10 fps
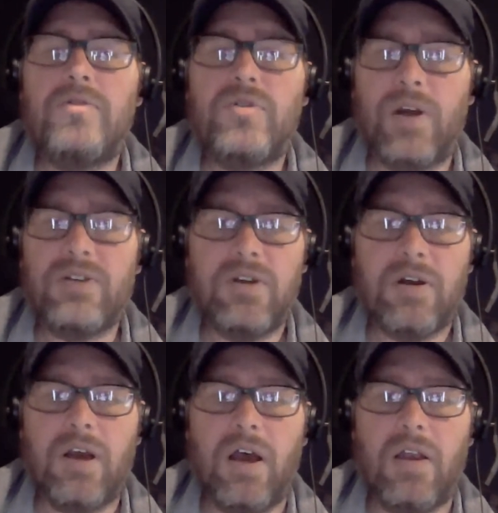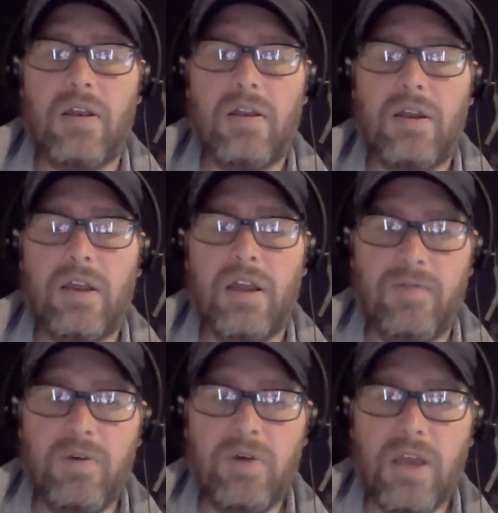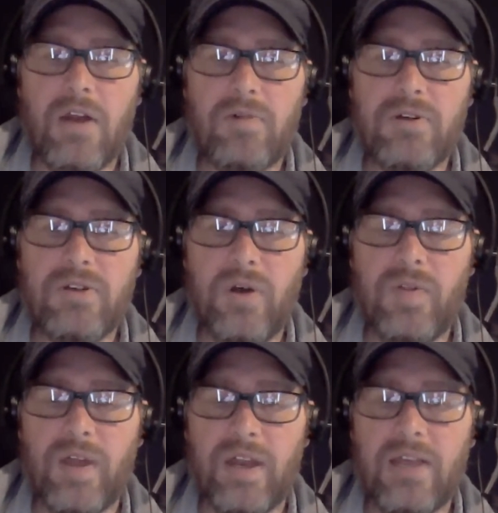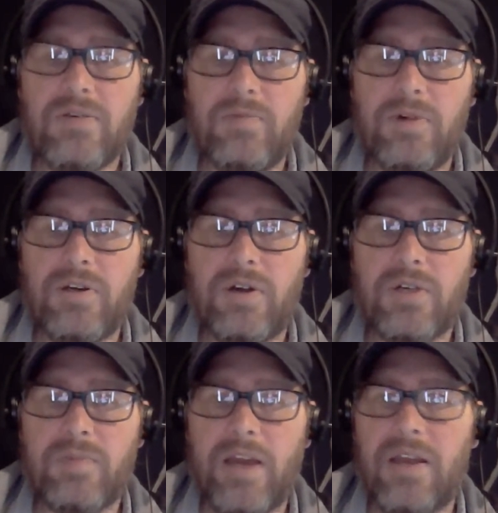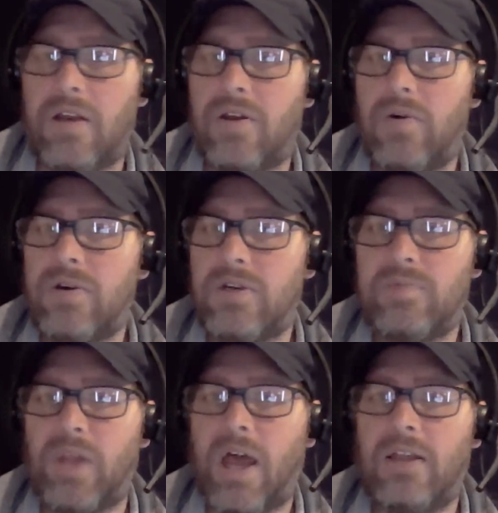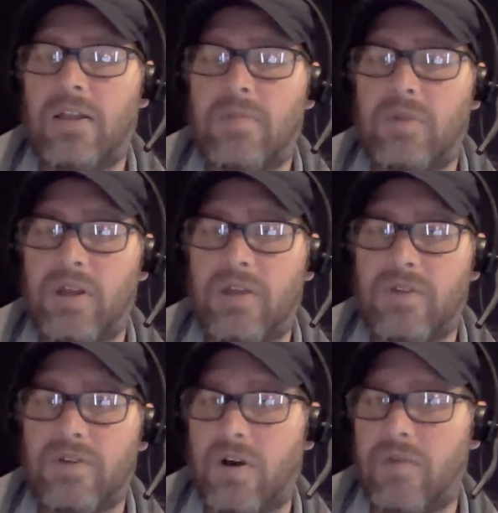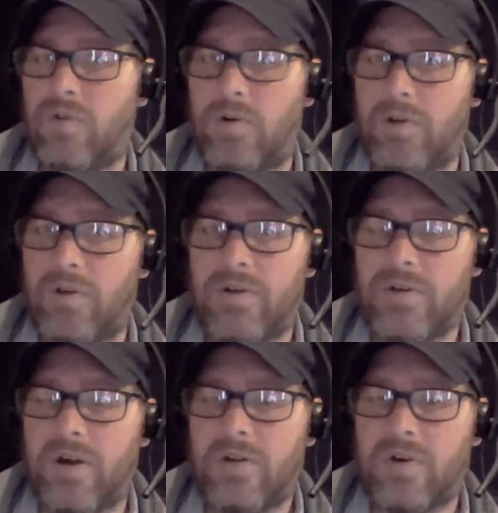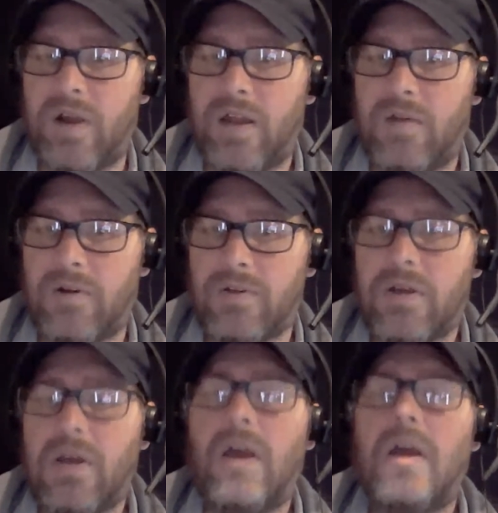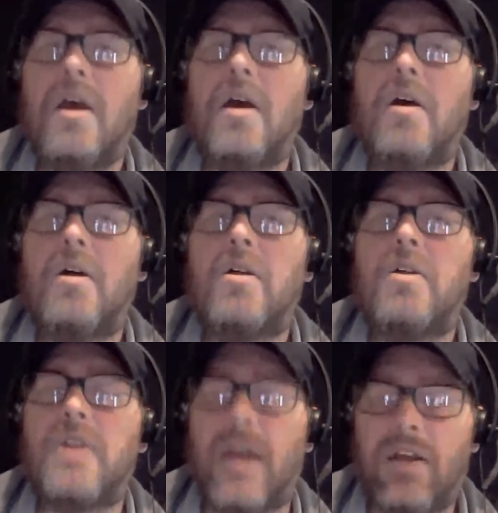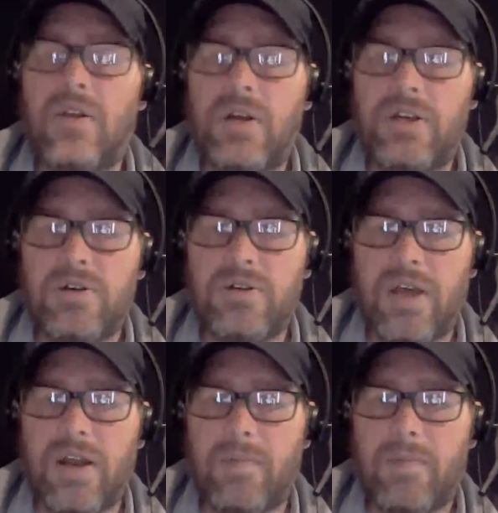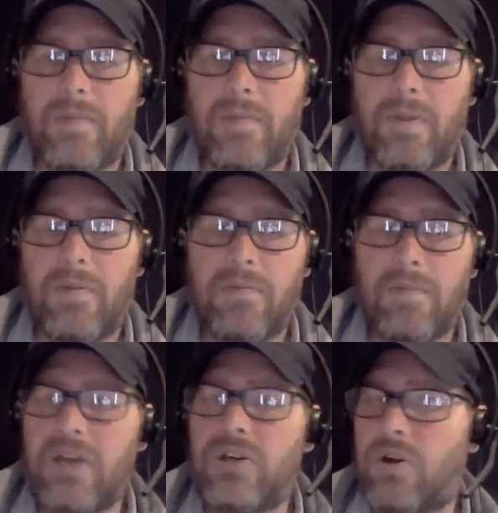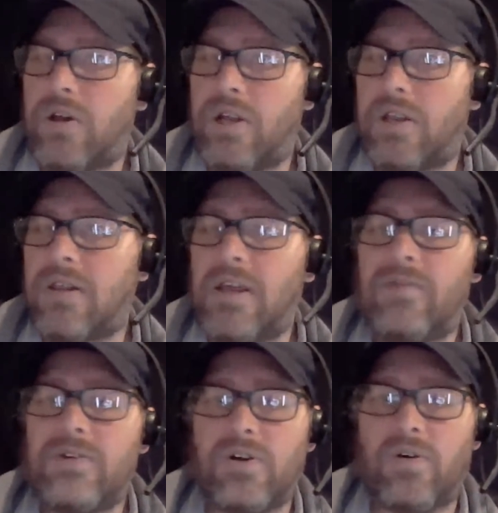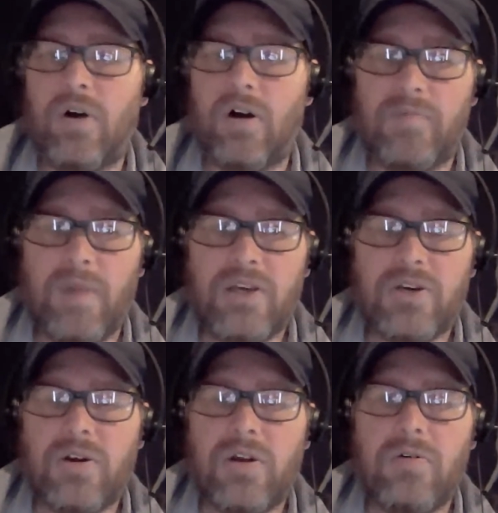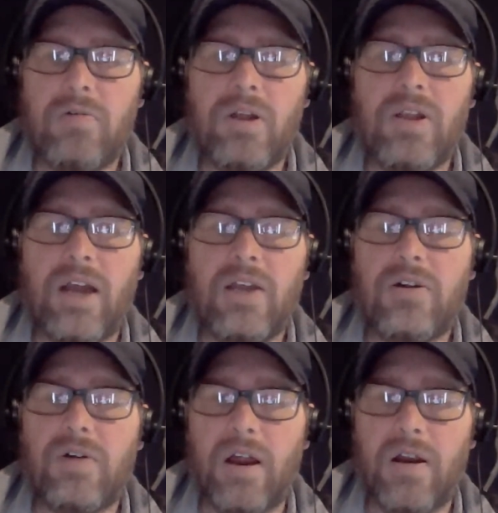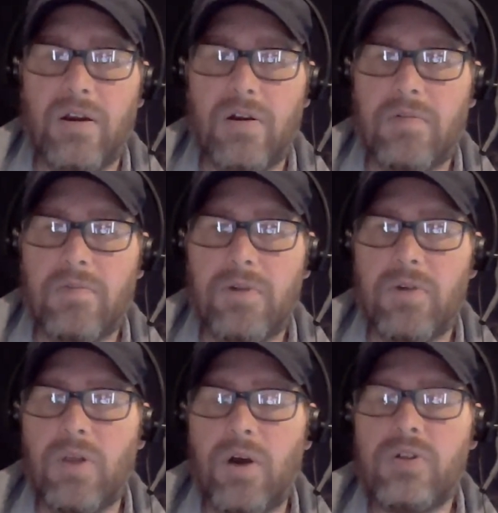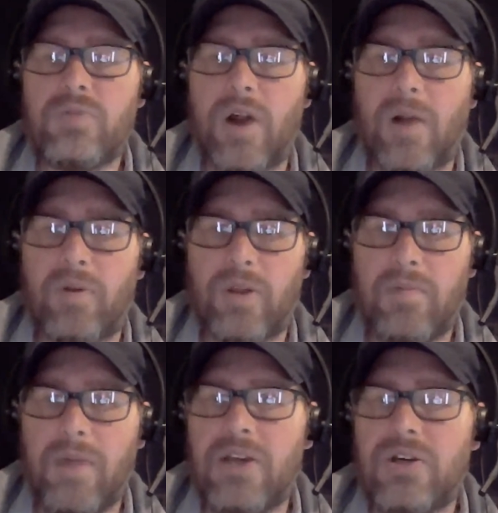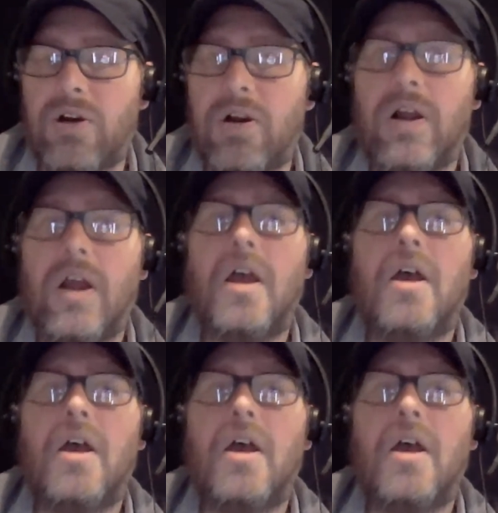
Trust your gut. If you get a result that isn't what you're expecting, don't just blindly believe the software, whether it's ours or anyone's. Take a look at your setup. Make sure you didn't leave a zero off. Make sure you aligned your loads properly. Make sure,